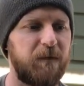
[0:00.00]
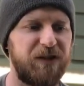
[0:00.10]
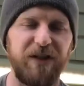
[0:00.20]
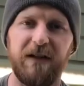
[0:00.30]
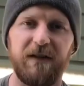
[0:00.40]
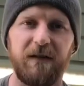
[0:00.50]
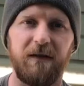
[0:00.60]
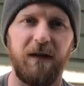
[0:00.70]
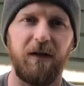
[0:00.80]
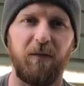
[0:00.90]
sheets
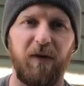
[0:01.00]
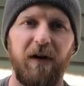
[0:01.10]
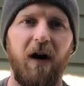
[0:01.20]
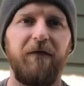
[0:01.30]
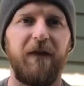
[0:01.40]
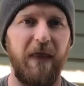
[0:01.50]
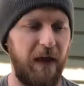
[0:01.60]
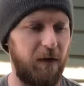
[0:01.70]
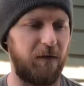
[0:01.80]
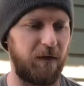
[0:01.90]
that you can print off and then